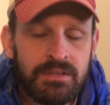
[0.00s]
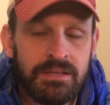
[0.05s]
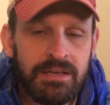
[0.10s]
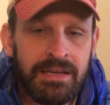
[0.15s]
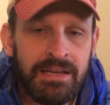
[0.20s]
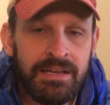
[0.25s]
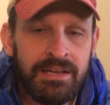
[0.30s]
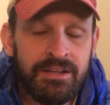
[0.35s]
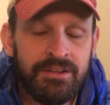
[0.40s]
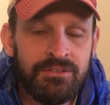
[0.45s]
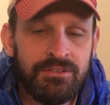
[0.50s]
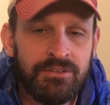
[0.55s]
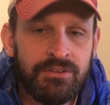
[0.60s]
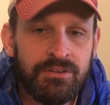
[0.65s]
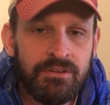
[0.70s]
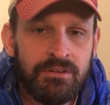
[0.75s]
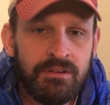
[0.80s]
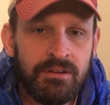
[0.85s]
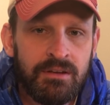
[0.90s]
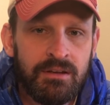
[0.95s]
and
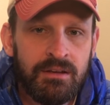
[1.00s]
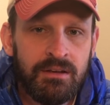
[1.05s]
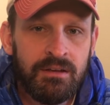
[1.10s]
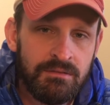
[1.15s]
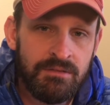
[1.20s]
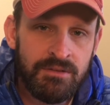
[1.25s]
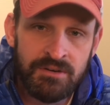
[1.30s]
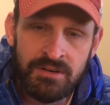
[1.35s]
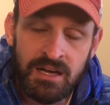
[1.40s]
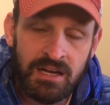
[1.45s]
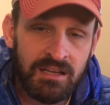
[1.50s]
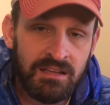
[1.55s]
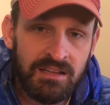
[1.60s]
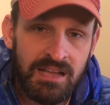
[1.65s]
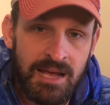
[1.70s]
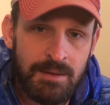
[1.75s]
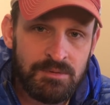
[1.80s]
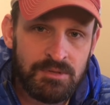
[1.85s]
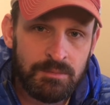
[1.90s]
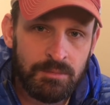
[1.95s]
they're not
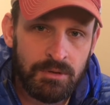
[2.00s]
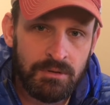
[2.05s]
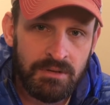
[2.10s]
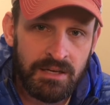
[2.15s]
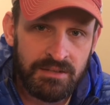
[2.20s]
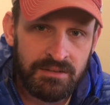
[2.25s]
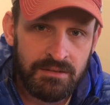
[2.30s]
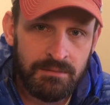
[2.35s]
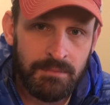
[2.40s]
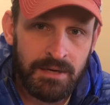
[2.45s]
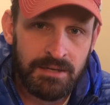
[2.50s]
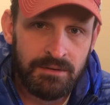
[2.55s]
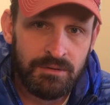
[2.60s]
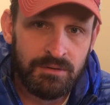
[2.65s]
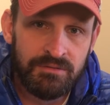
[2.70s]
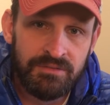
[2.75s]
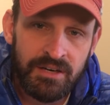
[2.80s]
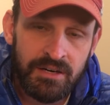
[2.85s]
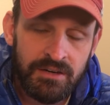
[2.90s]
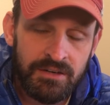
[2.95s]
collapsible like the Micro
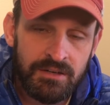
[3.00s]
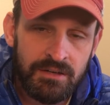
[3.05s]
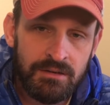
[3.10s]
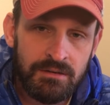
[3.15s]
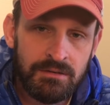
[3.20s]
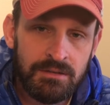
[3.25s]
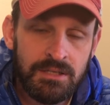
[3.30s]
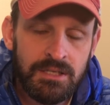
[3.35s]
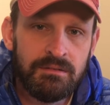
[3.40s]
Vario.